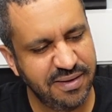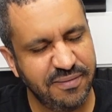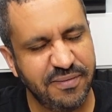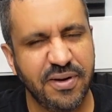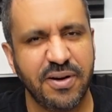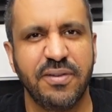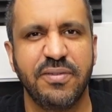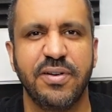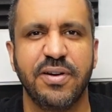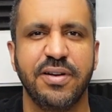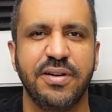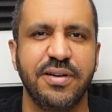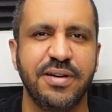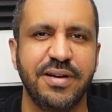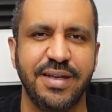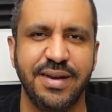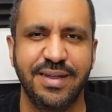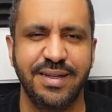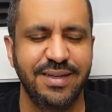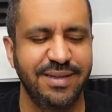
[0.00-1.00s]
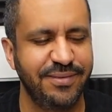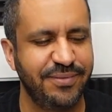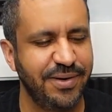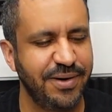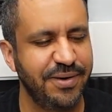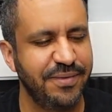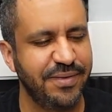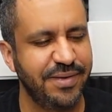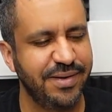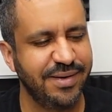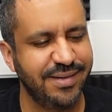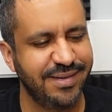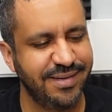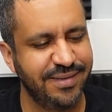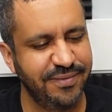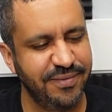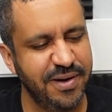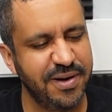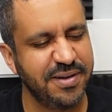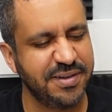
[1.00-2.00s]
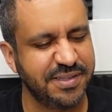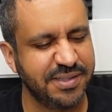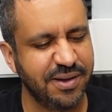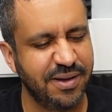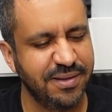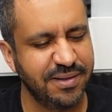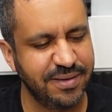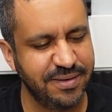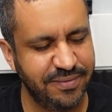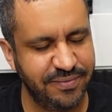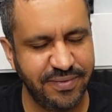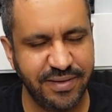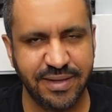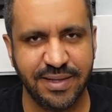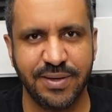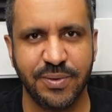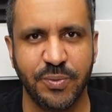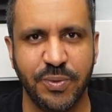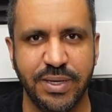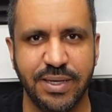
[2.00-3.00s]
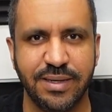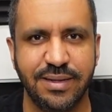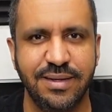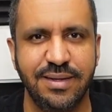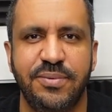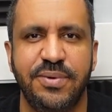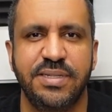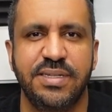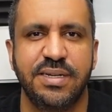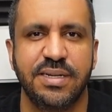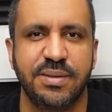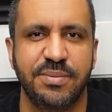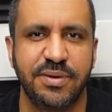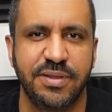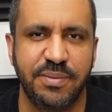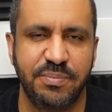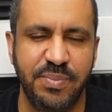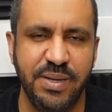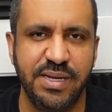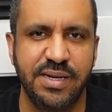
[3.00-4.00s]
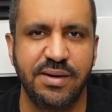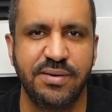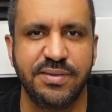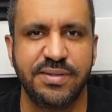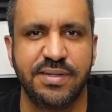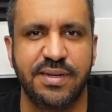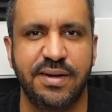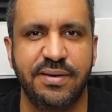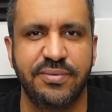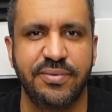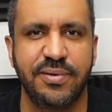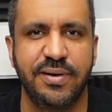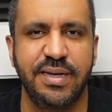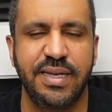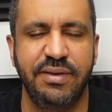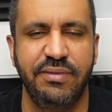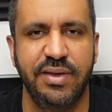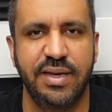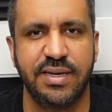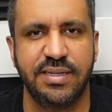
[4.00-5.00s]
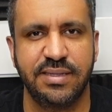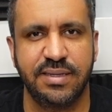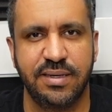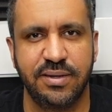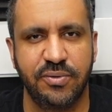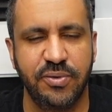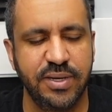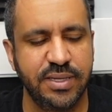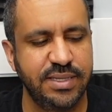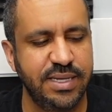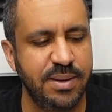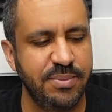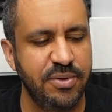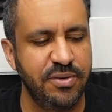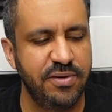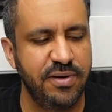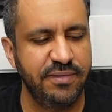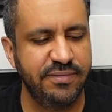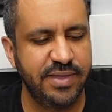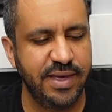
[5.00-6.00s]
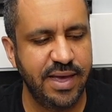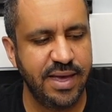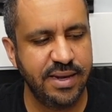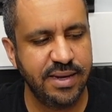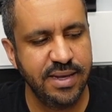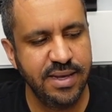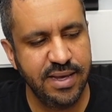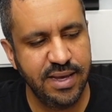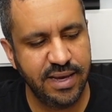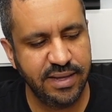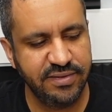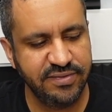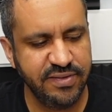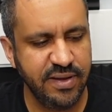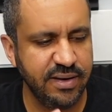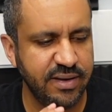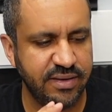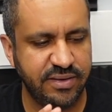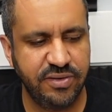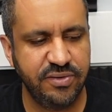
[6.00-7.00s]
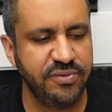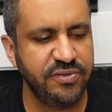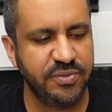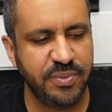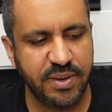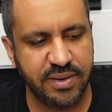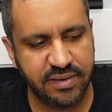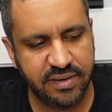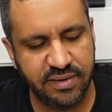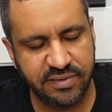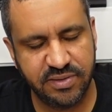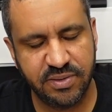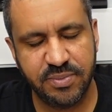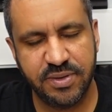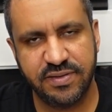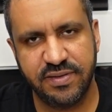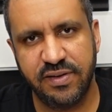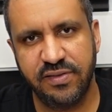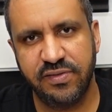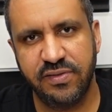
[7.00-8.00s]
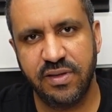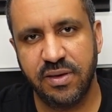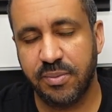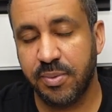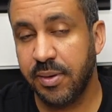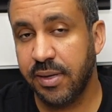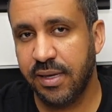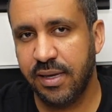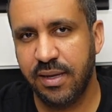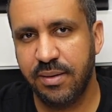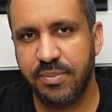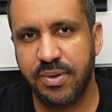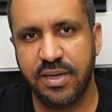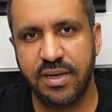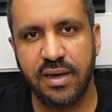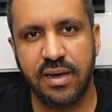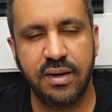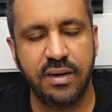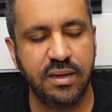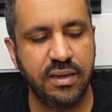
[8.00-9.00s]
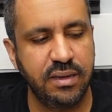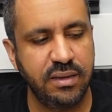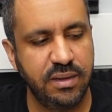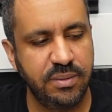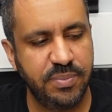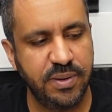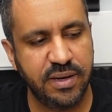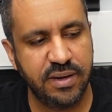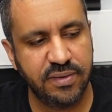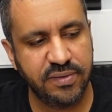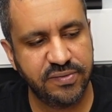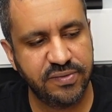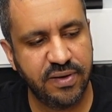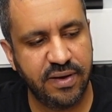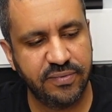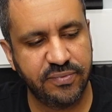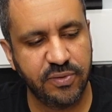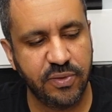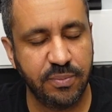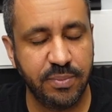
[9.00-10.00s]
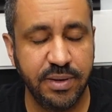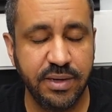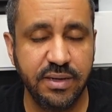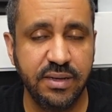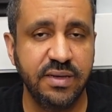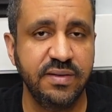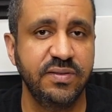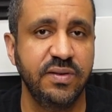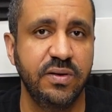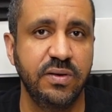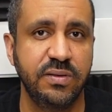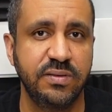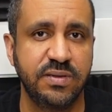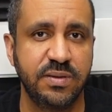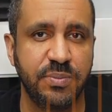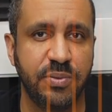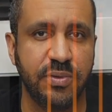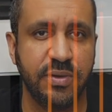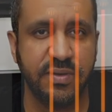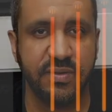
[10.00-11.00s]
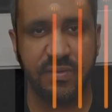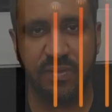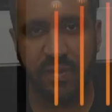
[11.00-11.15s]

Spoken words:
very, very good. Very, very good. Very solid feeling wheel. When we talk about the pit house software, I gave you guys a quick demo of that. There's not a huge amount of customization that can be done in the pit house software, but it is a good supporting